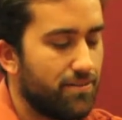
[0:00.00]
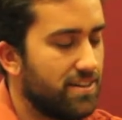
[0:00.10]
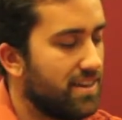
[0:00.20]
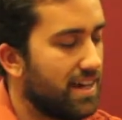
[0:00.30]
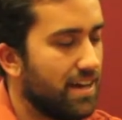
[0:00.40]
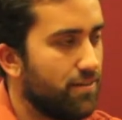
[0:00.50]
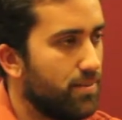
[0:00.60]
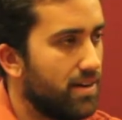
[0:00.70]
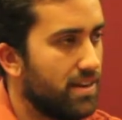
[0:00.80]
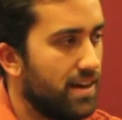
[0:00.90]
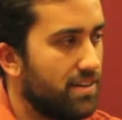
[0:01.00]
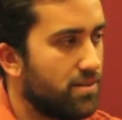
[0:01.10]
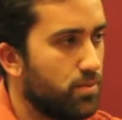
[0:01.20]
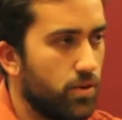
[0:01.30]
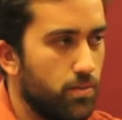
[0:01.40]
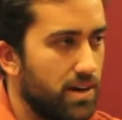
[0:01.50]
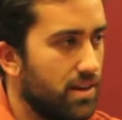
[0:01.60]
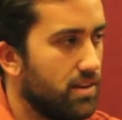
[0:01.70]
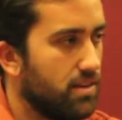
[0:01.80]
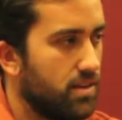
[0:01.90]
And I have to thank everybody that
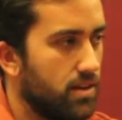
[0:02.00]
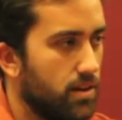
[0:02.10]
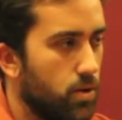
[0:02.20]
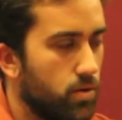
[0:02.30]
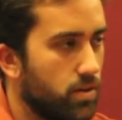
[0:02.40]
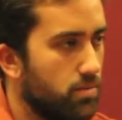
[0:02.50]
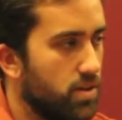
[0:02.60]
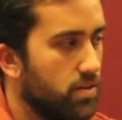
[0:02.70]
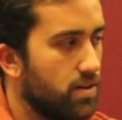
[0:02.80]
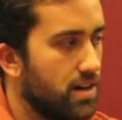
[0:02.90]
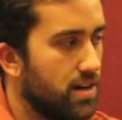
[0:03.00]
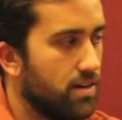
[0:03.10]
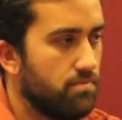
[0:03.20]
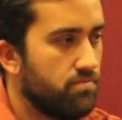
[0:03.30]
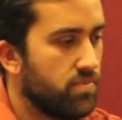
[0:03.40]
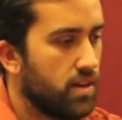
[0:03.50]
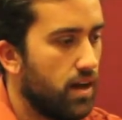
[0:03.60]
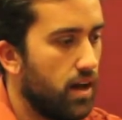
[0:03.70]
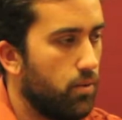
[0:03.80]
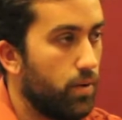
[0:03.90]
supported me in the local community and
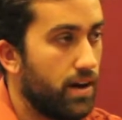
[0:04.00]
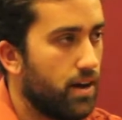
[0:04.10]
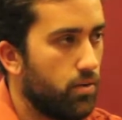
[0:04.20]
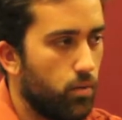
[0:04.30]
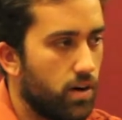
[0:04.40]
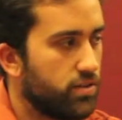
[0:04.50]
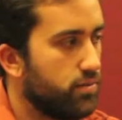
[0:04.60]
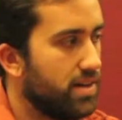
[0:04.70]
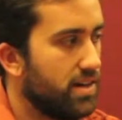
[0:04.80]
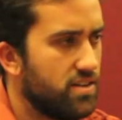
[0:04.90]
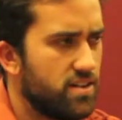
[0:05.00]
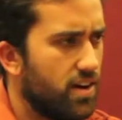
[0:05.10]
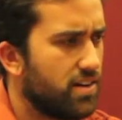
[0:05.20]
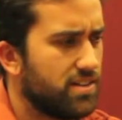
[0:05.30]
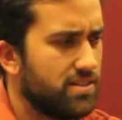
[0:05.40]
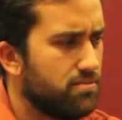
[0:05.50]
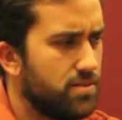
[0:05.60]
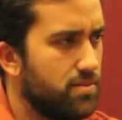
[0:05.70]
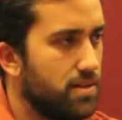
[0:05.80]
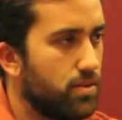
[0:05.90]
went out and walked for me and
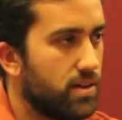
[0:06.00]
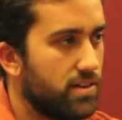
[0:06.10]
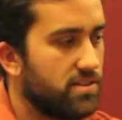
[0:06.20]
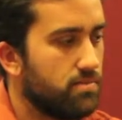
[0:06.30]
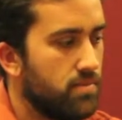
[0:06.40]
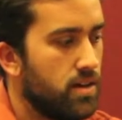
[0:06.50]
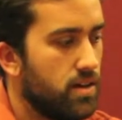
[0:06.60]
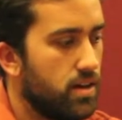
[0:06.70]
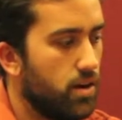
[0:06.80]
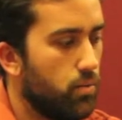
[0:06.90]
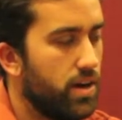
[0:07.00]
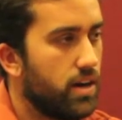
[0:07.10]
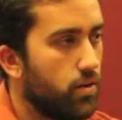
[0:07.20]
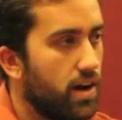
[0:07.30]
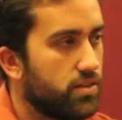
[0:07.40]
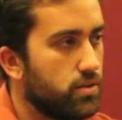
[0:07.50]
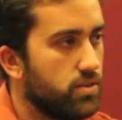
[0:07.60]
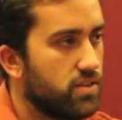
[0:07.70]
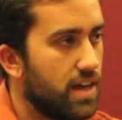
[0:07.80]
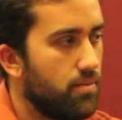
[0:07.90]
talked to people, because winning
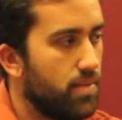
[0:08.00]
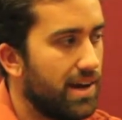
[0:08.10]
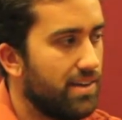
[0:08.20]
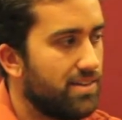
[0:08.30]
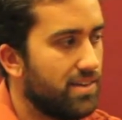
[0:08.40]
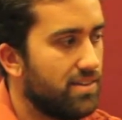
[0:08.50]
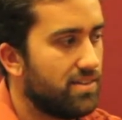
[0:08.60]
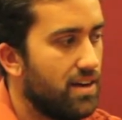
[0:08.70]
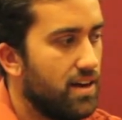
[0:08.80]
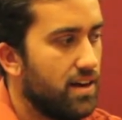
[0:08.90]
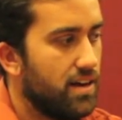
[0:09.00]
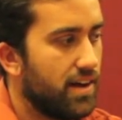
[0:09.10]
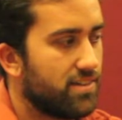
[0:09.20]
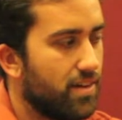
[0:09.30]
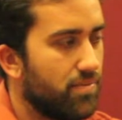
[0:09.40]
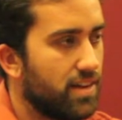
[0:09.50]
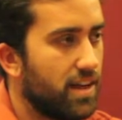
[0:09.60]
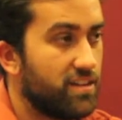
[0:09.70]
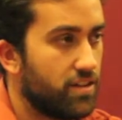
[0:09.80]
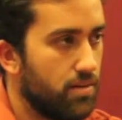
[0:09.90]
grassroots campaigns is not
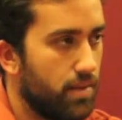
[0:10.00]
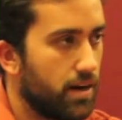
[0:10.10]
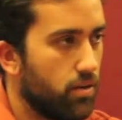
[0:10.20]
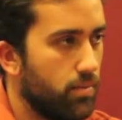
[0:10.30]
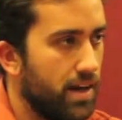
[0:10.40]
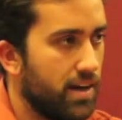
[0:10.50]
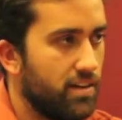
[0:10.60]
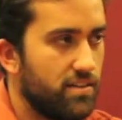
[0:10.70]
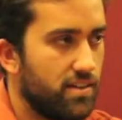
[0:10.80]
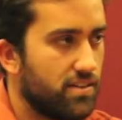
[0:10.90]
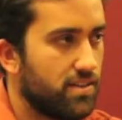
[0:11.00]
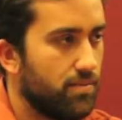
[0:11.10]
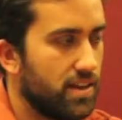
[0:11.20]
something that you can micromanage.